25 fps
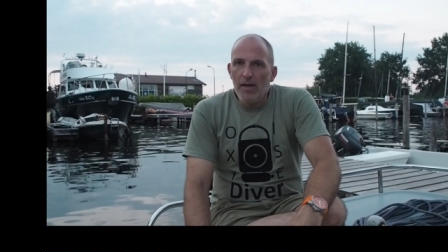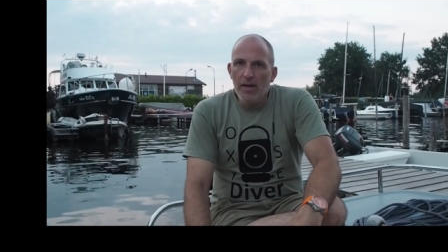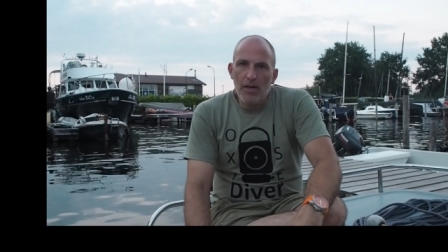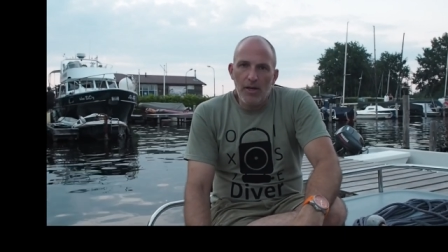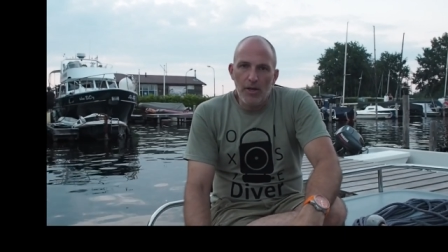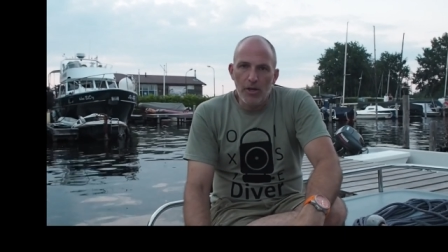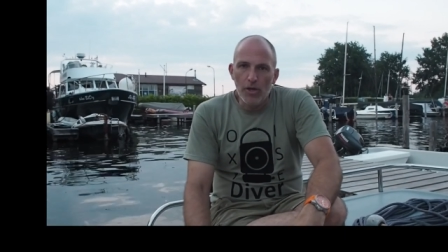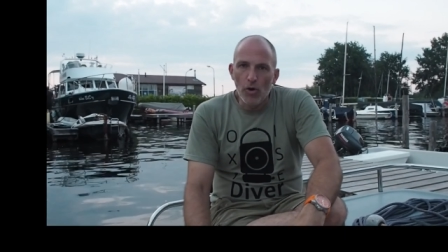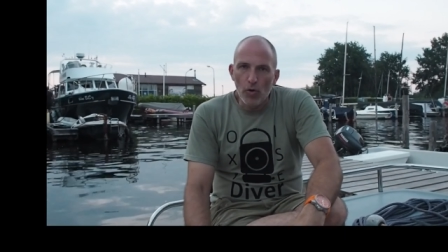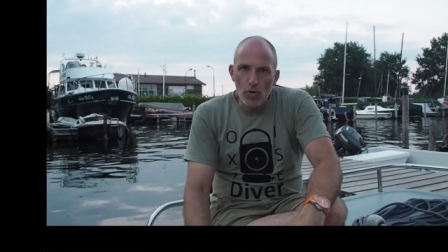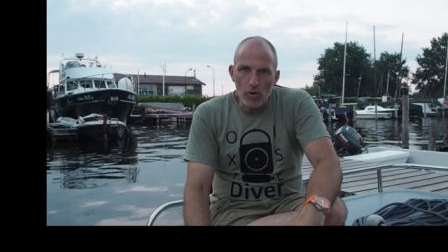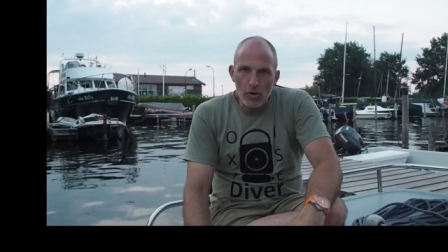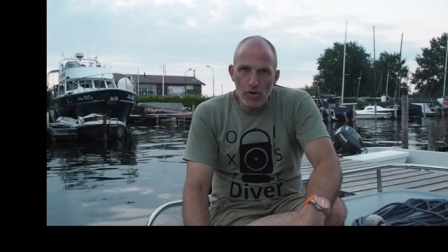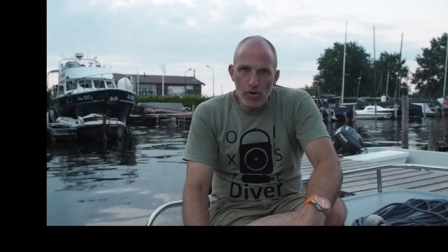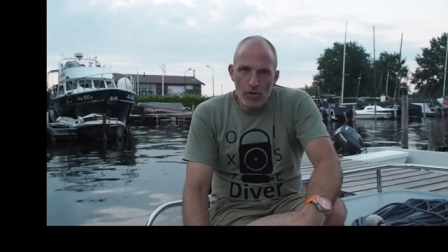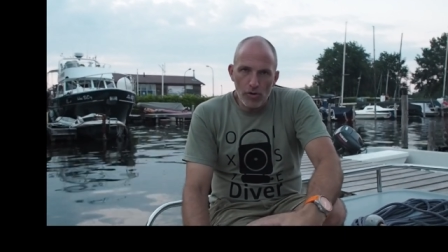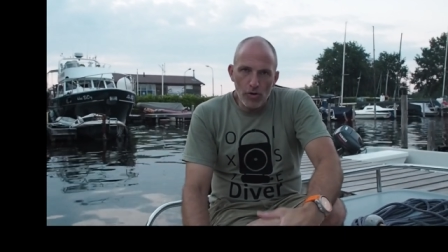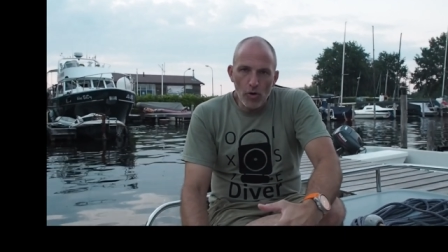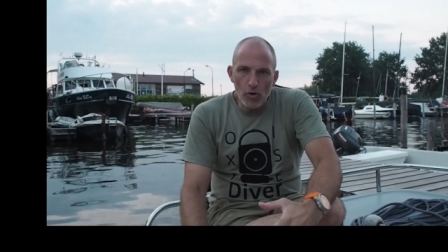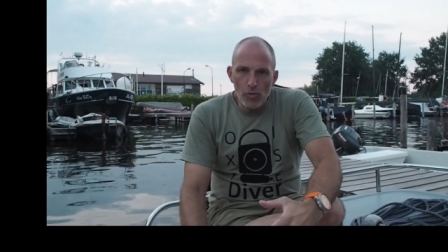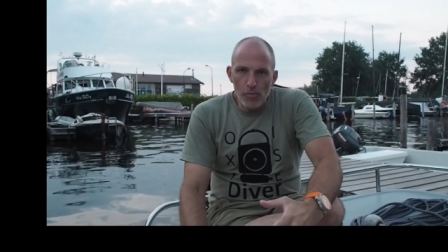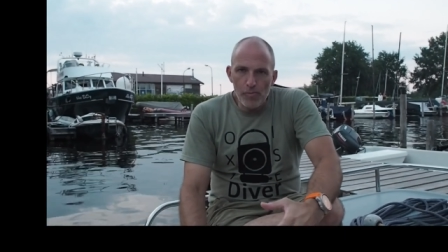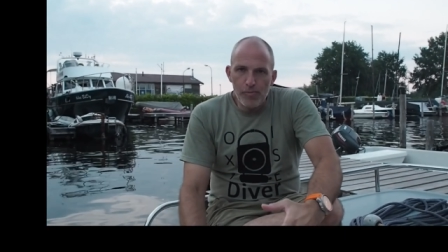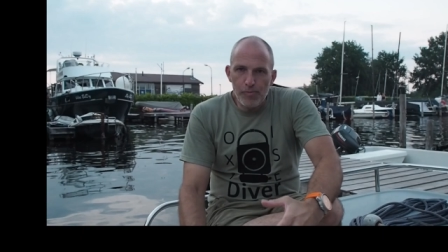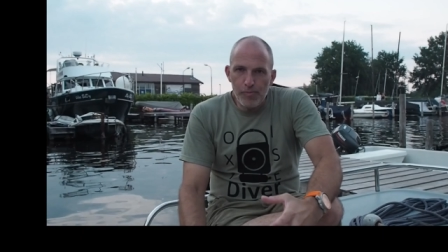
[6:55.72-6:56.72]
no
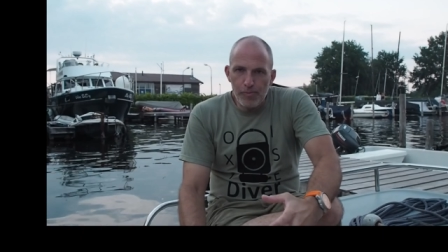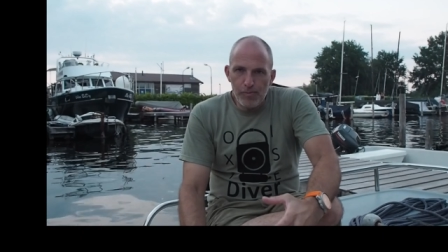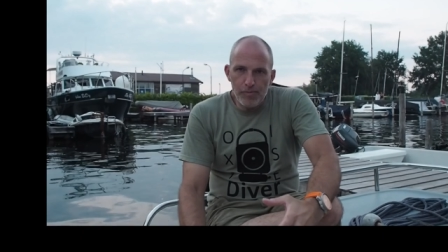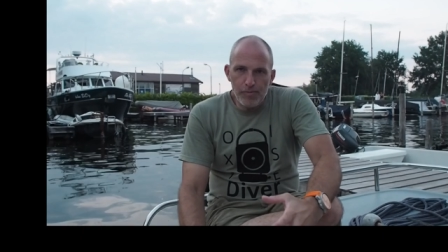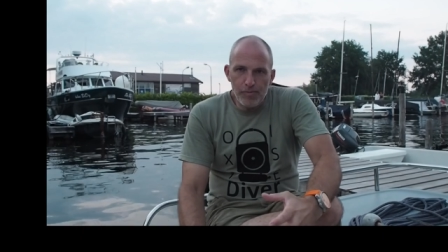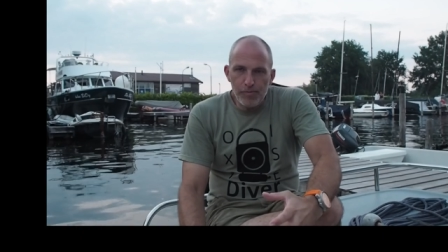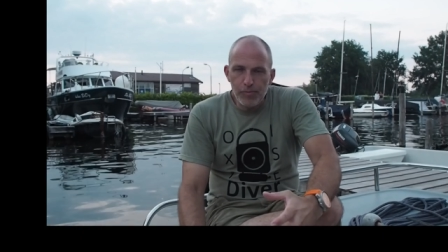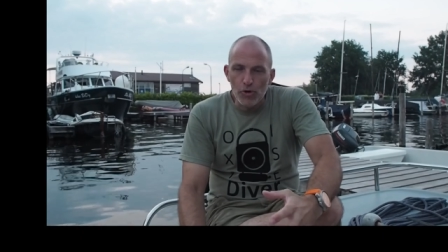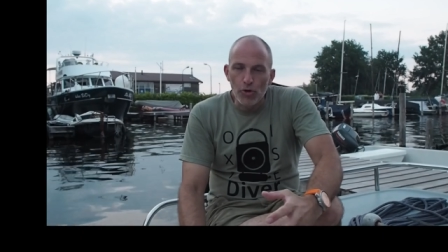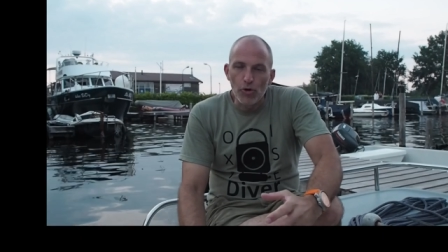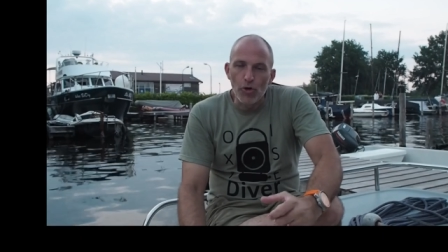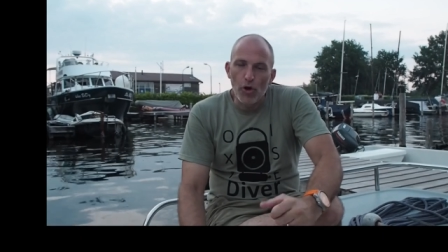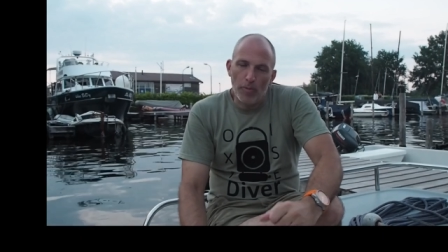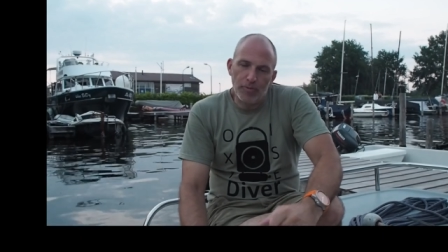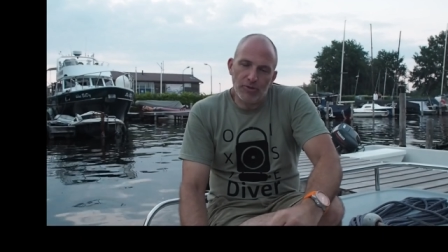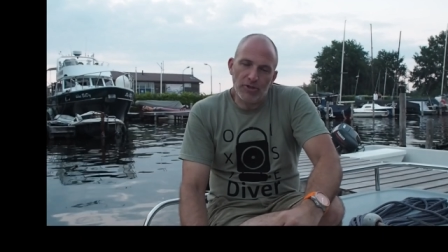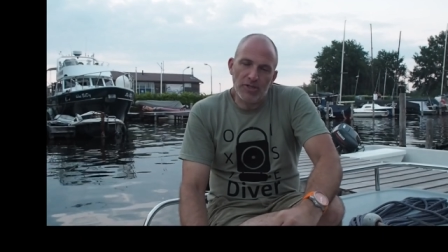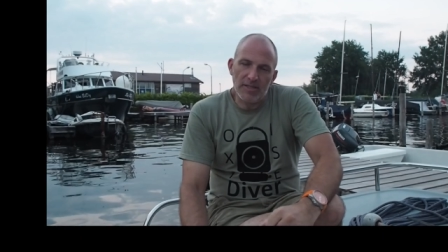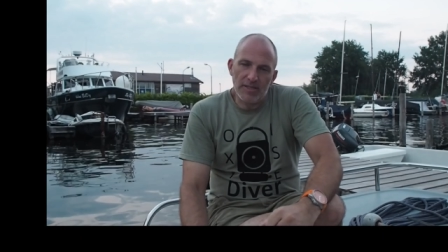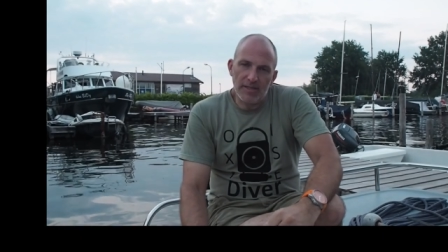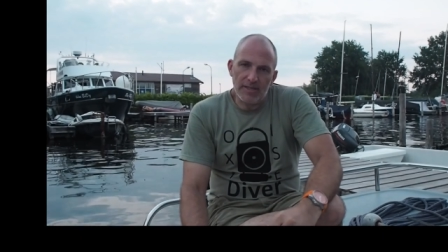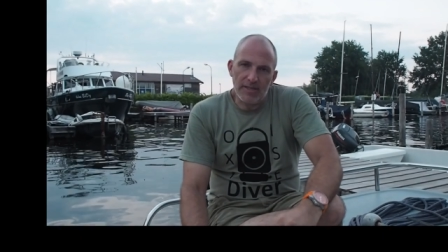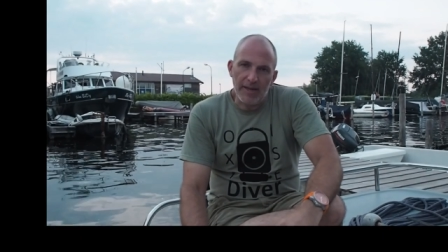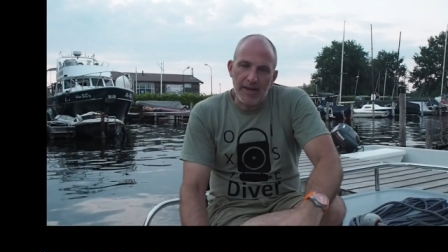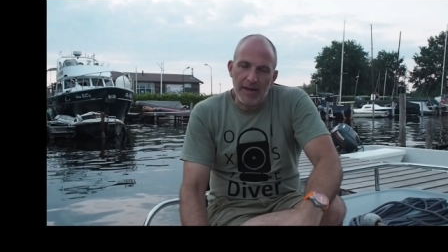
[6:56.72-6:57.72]
no good
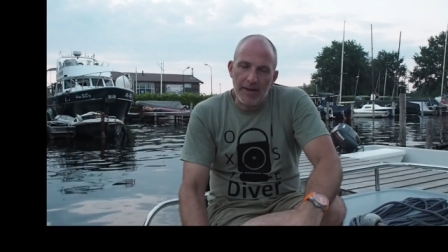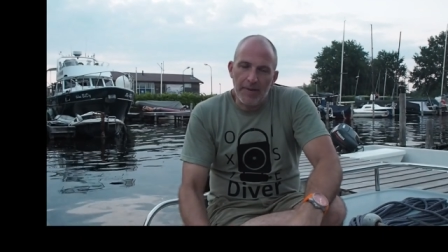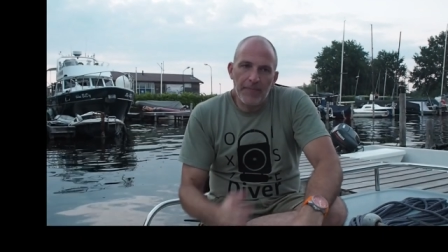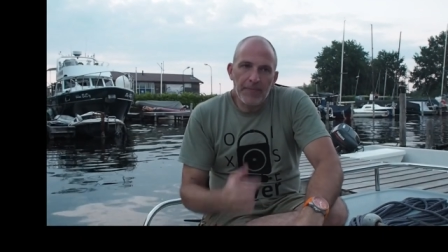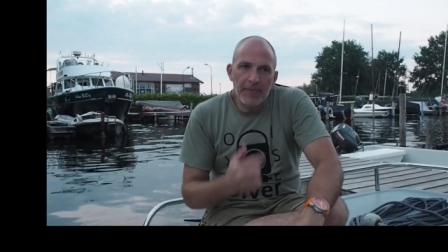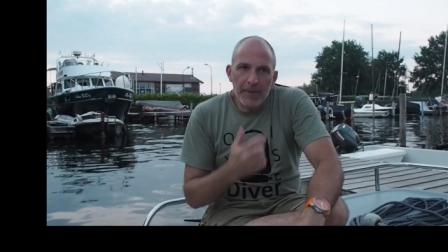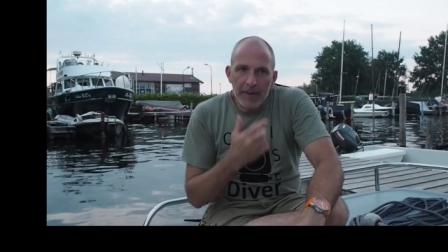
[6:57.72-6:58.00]
options there